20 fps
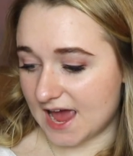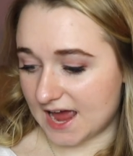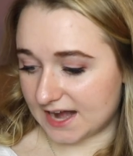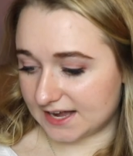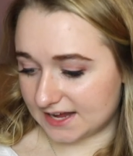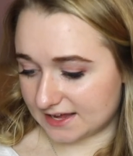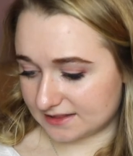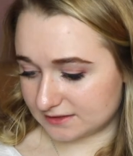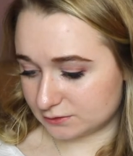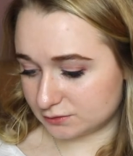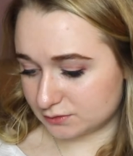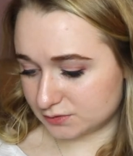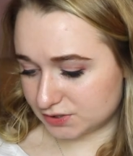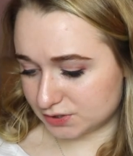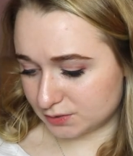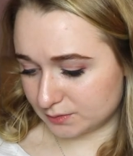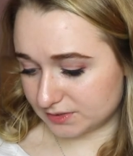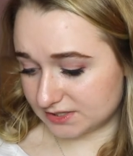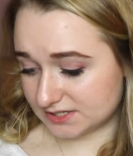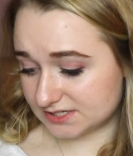And again, this was
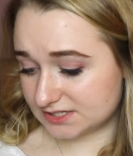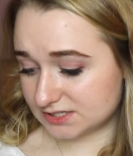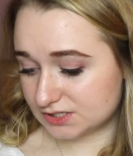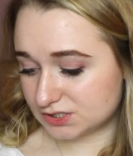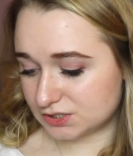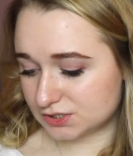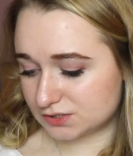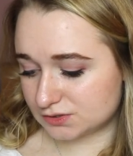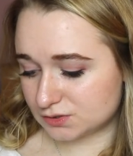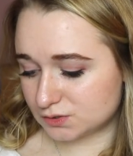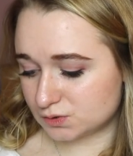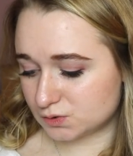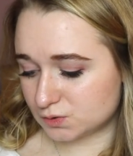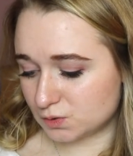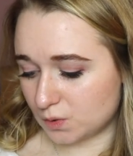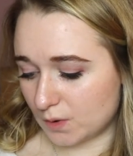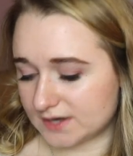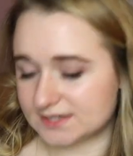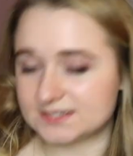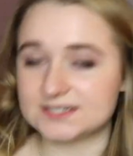super, this is
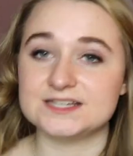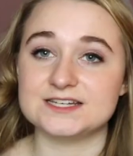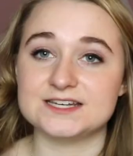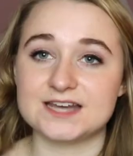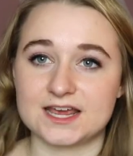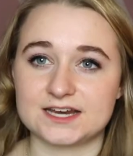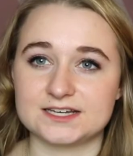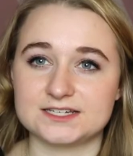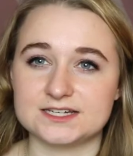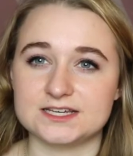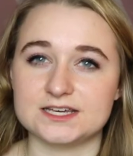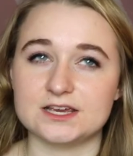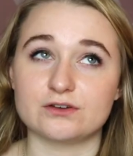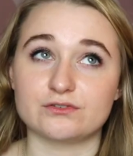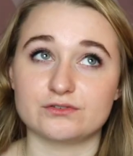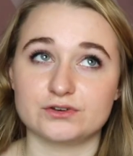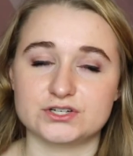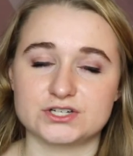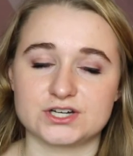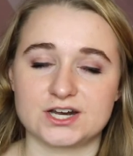2090
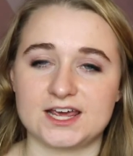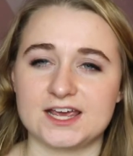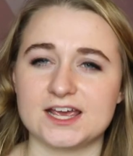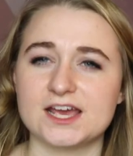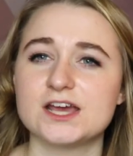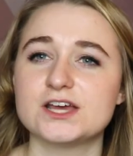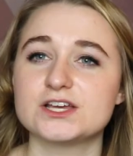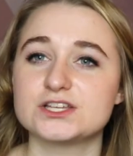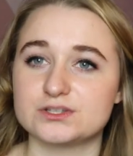originally.